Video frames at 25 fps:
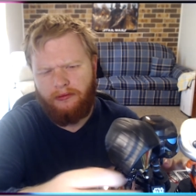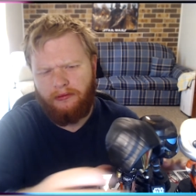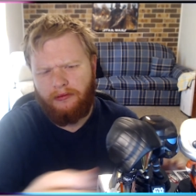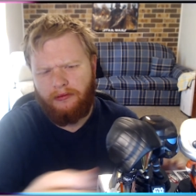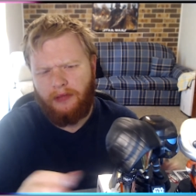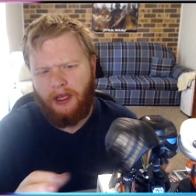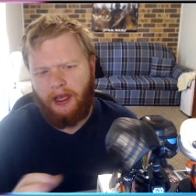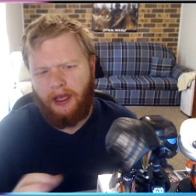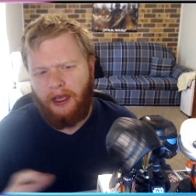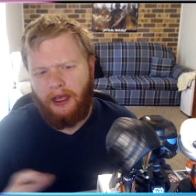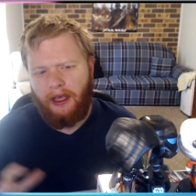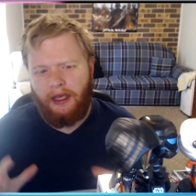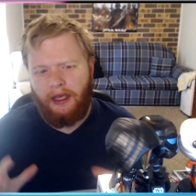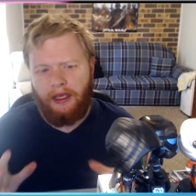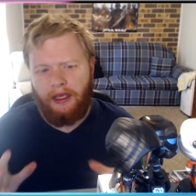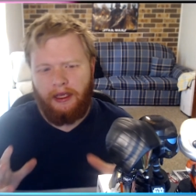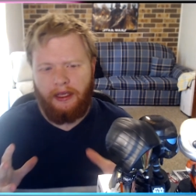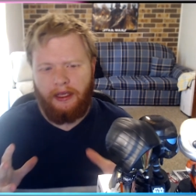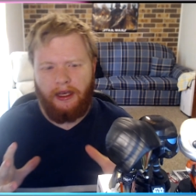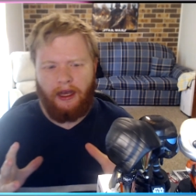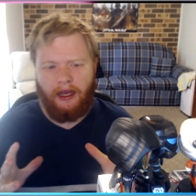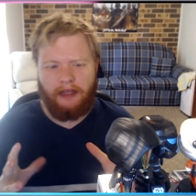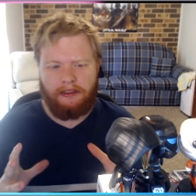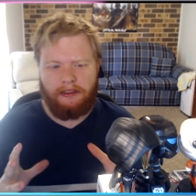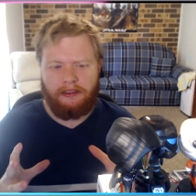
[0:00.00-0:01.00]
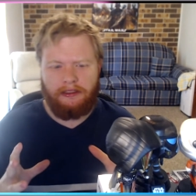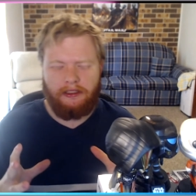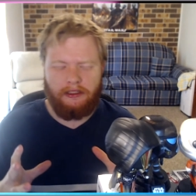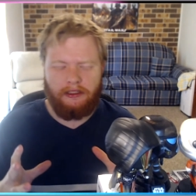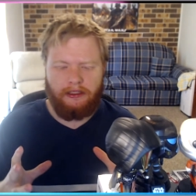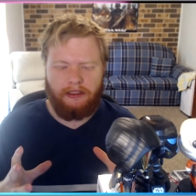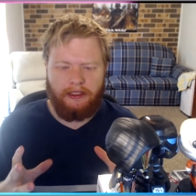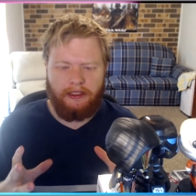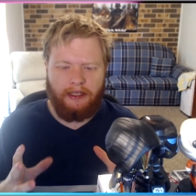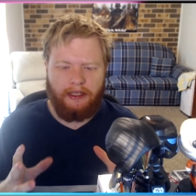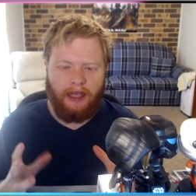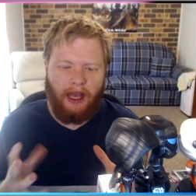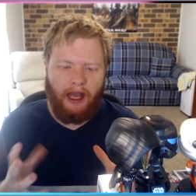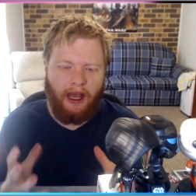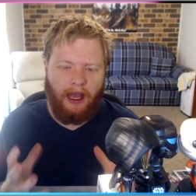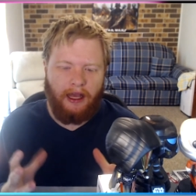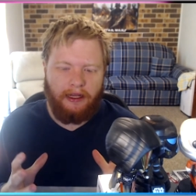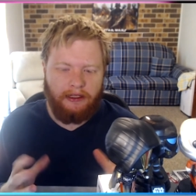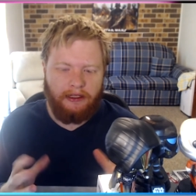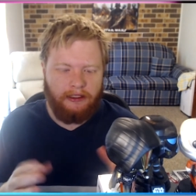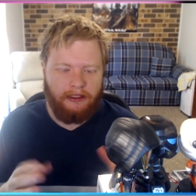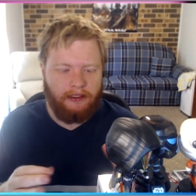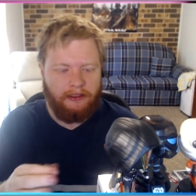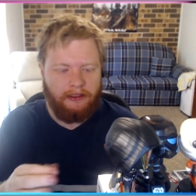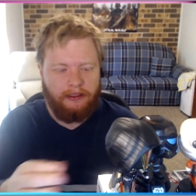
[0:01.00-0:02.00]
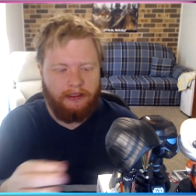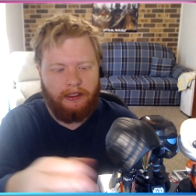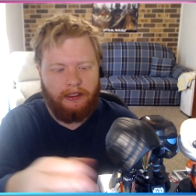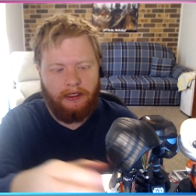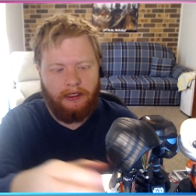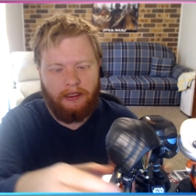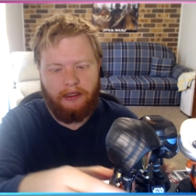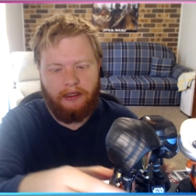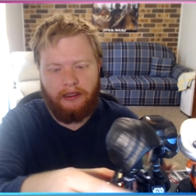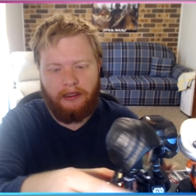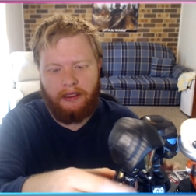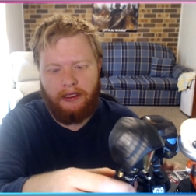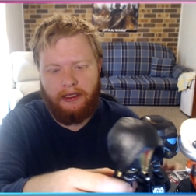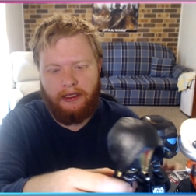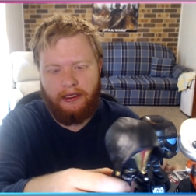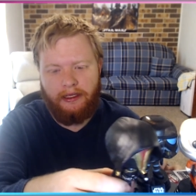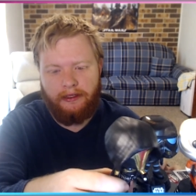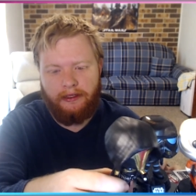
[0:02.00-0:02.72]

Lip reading: he actually had the